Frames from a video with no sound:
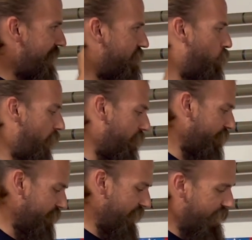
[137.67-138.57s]
12.
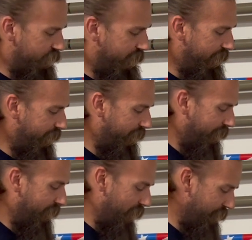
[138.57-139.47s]
There's actually
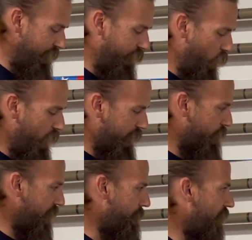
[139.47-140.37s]
uh, the four
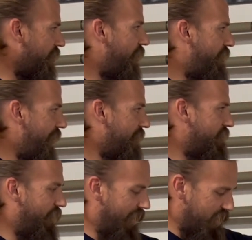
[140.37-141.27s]
three bar gun racks.
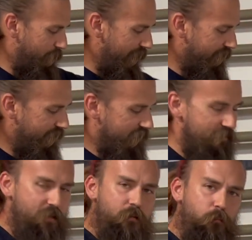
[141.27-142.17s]
So I expanded
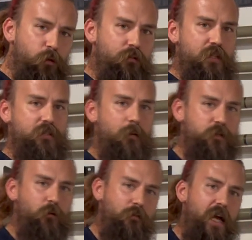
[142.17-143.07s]
this, moved this up.
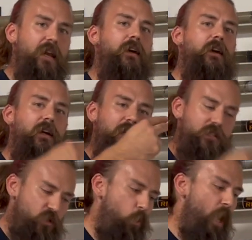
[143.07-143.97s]
So we've got
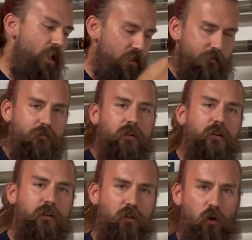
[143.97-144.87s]
12
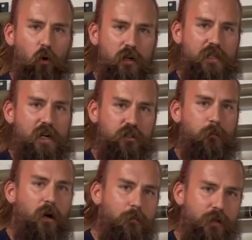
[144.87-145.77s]
horizontal
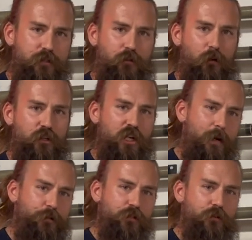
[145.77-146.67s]
barbell storage
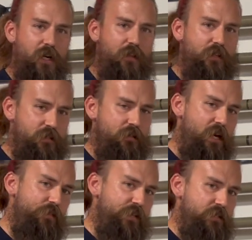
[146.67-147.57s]
options right on this,
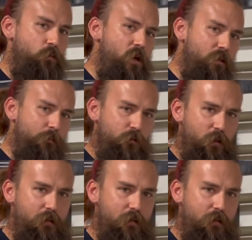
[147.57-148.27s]
on this wall in between the